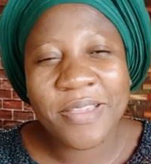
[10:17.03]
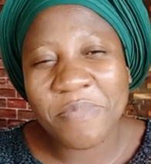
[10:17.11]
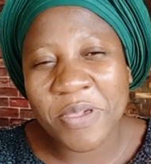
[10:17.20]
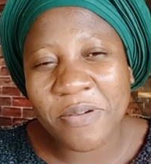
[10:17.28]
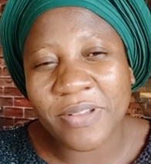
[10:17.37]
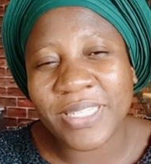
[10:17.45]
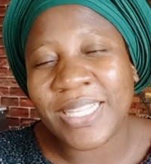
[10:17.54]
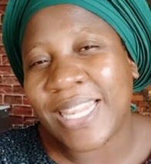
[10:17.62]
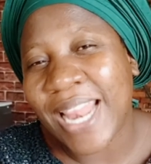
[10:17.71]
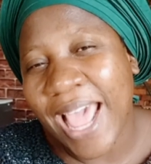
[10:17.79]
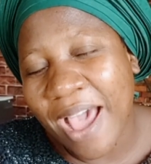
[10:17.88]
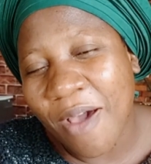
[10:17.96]
because
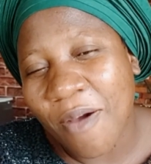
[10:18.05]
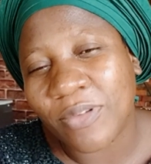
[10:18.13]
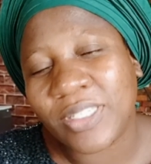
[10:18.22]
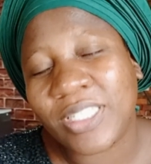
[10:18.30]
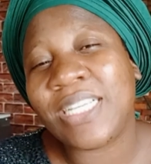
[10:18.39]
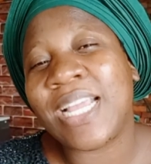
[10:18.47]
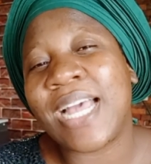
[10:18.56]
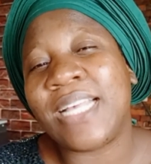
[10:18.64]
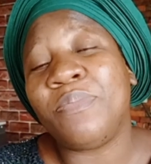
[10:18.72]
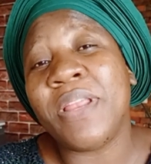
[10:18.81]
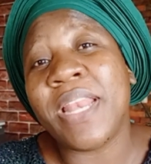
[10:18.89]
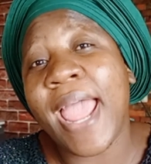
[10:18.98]
now she
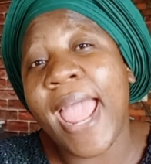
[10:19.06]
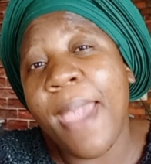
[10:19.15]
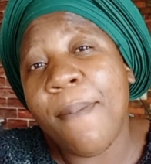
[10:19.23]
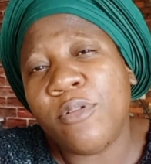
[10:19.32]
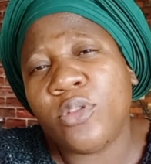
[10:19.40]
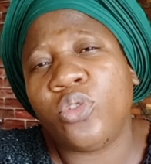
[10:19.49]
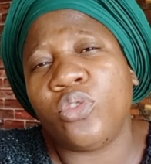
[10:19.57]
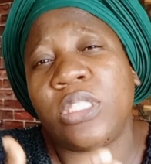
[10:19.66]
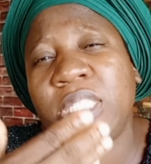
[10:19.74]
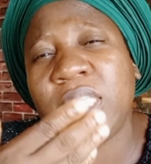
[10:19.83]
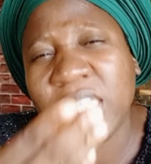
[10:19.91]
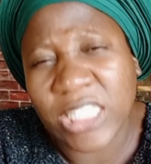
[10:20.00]
has been able to
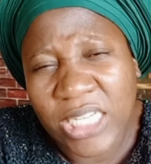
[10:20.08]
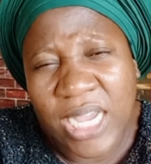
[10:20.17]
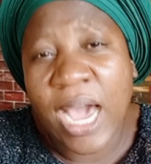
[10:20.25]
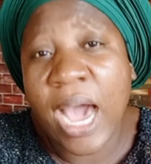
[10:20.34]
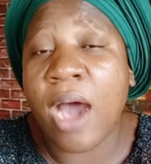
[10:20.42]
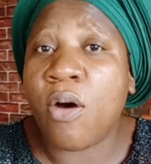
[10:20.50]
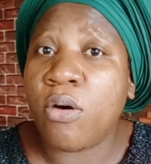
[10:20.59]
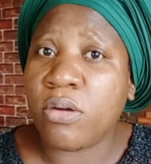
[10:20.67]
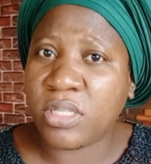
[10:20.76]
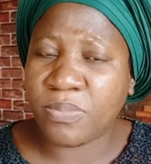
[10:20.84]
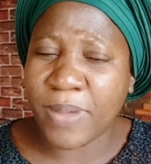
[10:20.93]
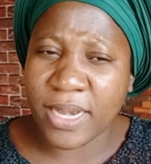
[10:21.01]
teach her
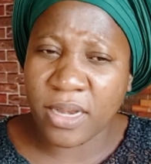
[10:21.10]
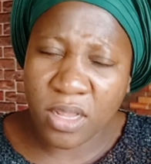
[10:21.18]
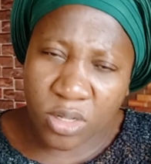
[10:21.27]
husband